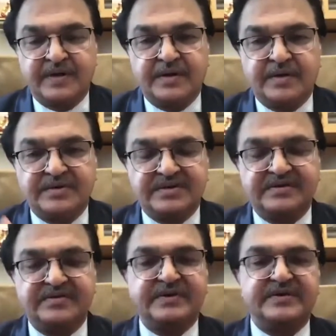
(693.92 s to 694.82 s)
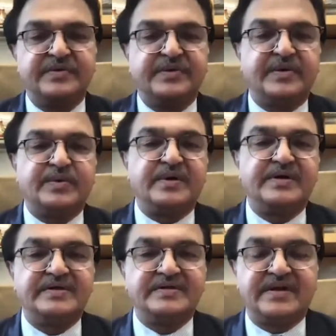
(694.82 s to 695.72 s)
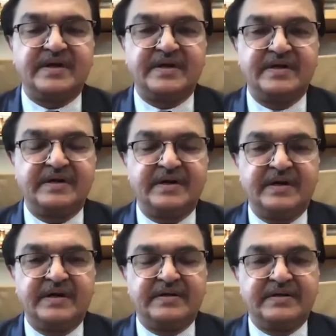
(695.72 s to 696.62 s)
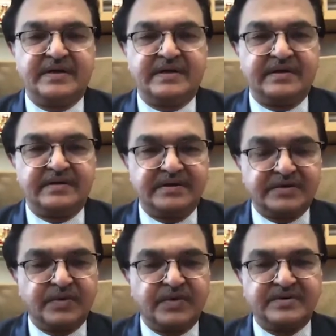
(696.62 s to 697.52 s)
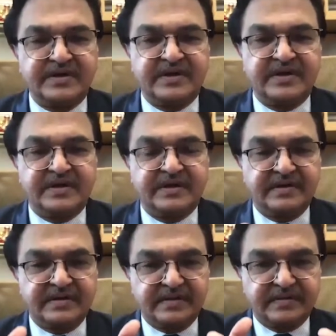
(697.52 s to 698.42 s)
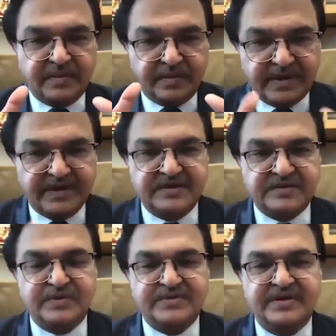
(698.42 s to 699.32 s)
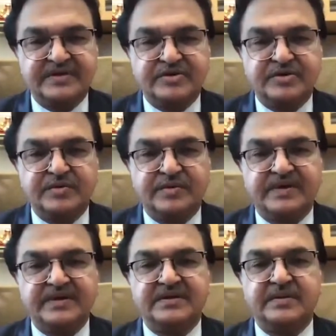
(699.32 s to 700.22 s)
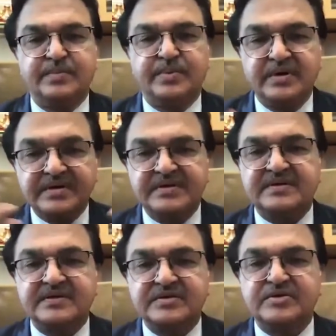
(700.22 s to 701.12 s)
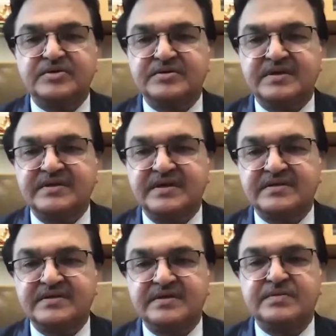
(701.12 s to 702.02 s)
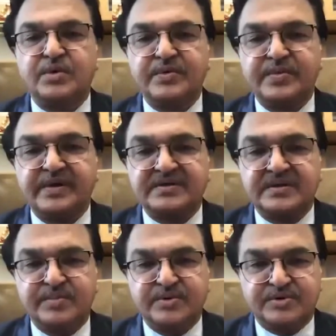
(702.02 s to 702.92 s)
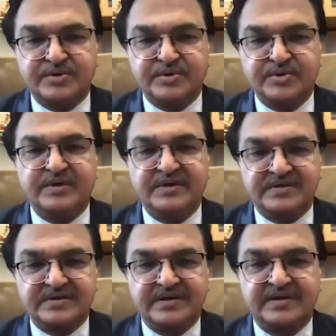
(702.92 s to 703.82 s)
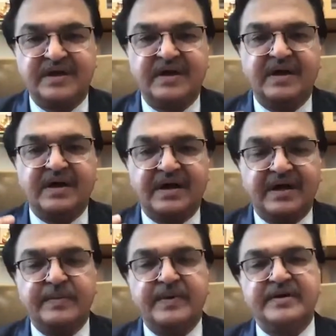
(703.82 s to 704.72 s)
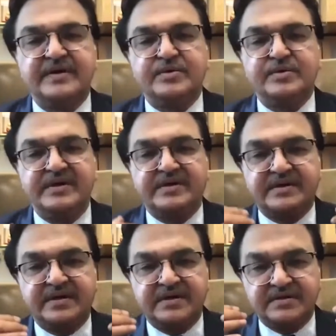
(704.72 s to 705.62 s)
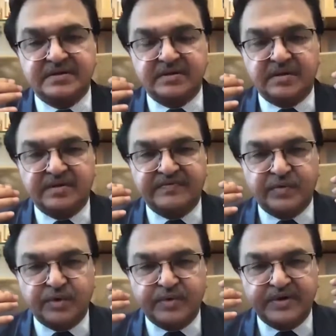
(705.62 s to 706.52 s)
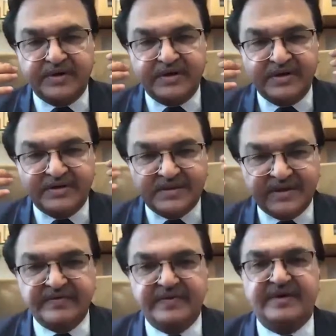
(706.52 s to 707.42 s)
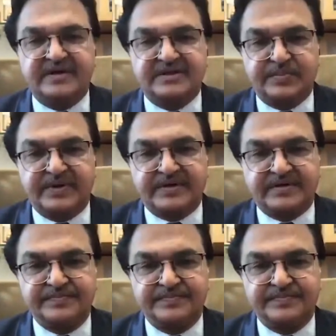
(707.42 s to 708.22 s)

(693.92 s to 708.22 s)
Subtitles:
Now, the situation we have to understand that this was a virus was an issue wherein the politicians used to suggest us what we are supposed to do. Instead, I went into details of COVID, each and every aspect.